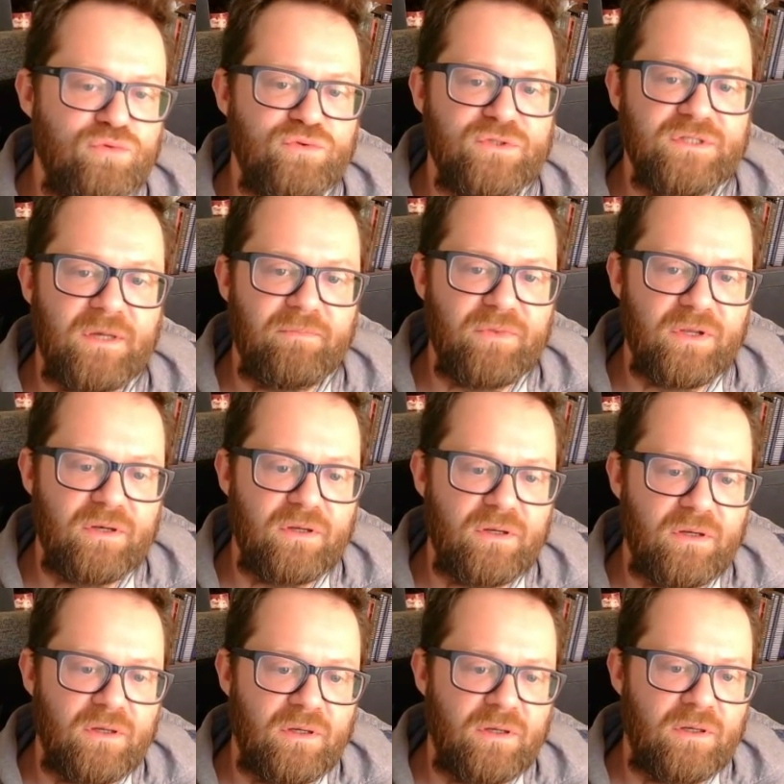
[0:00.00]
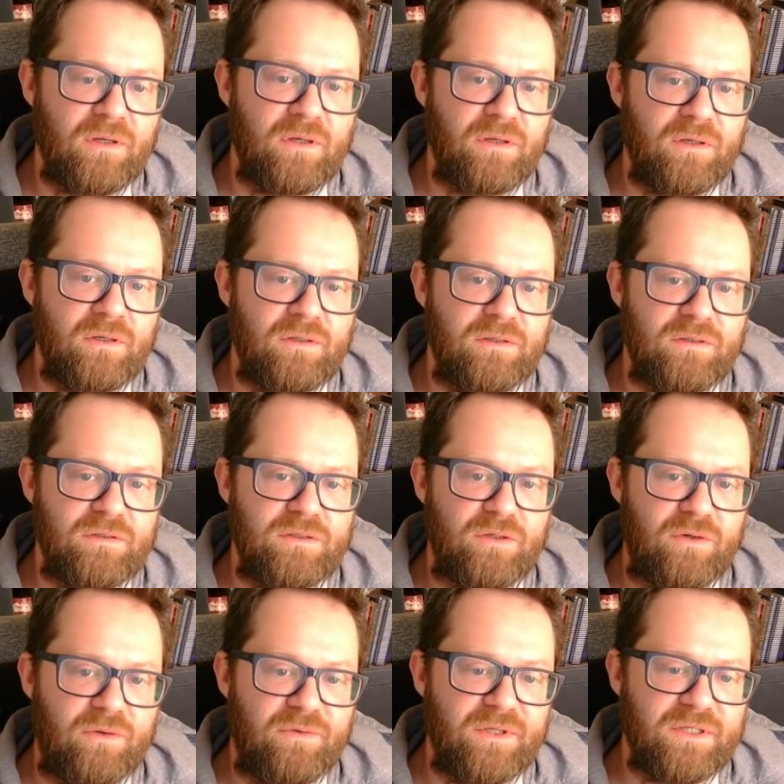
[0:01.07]
Something.
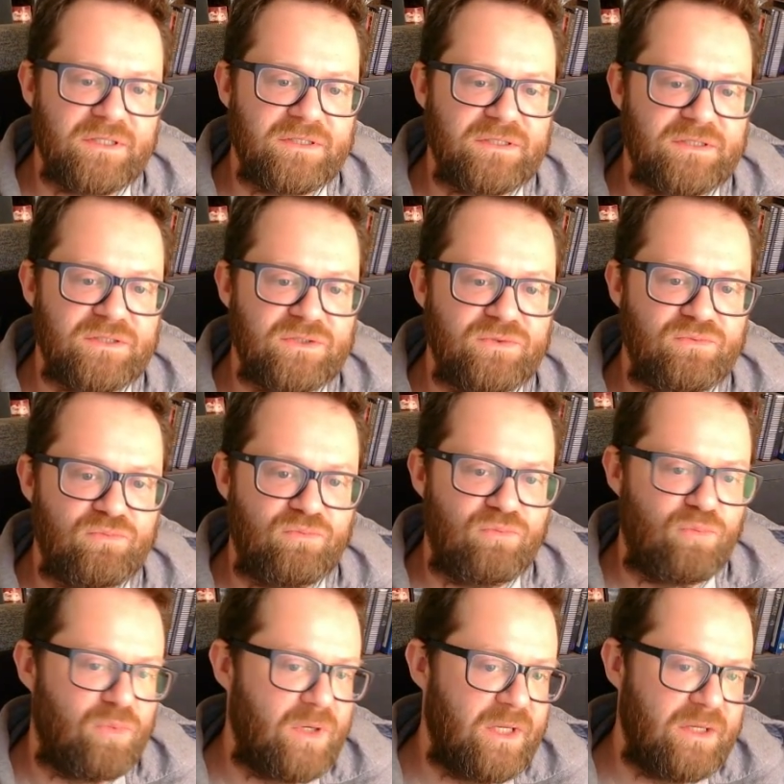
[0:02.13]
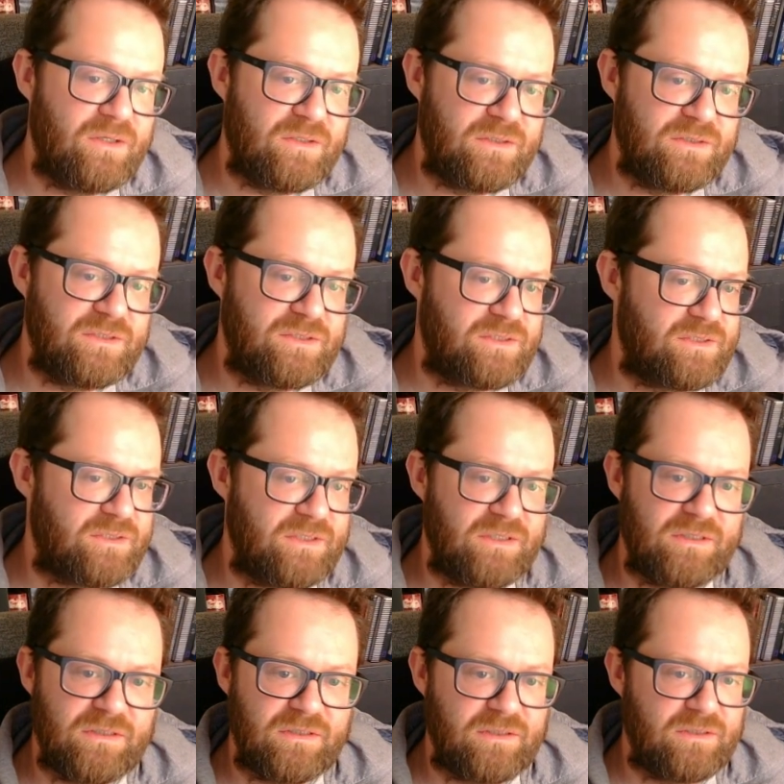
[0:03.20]
Don't know this. Wield,
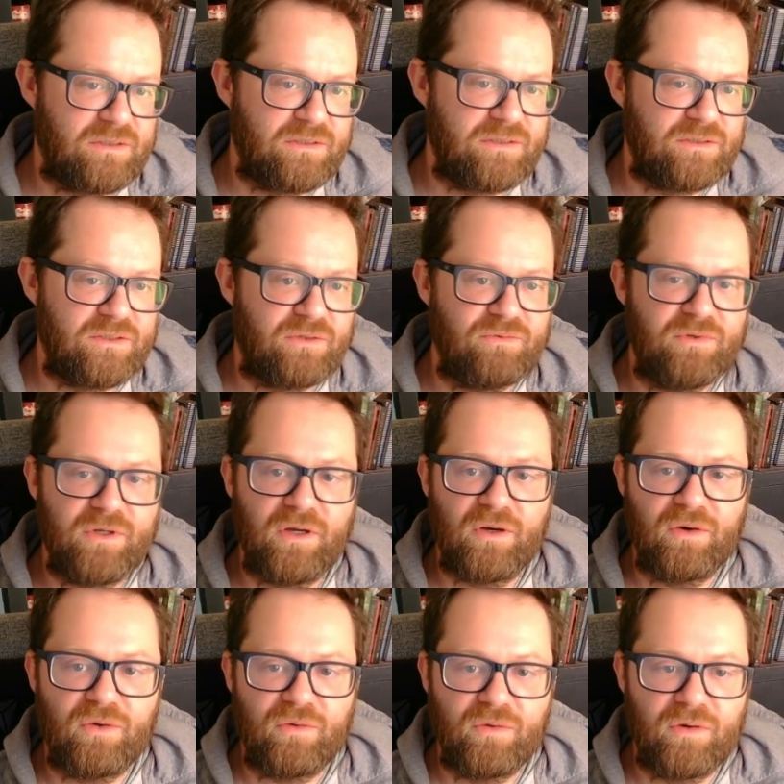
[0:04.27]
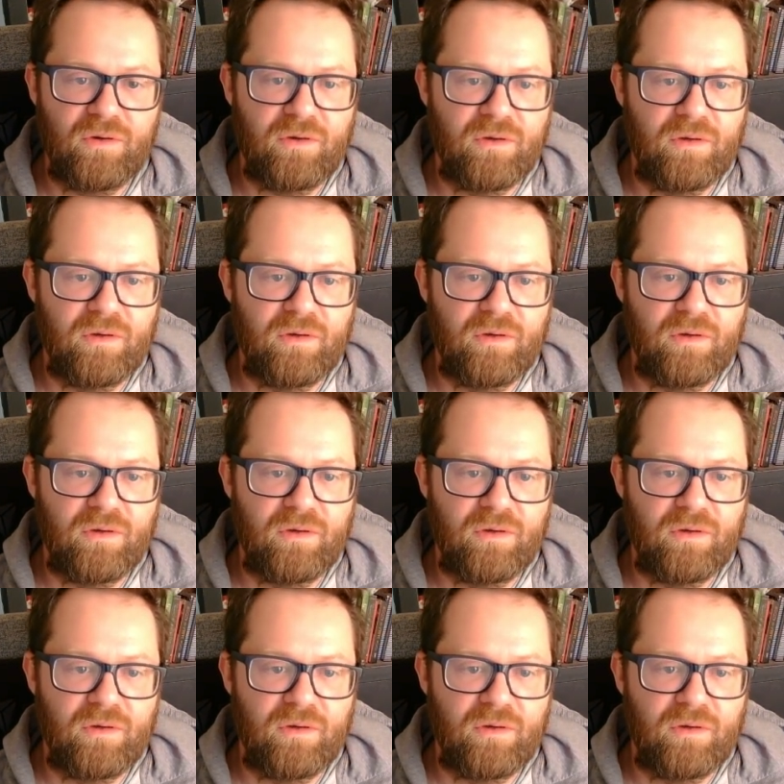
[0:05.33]
still. Don't know.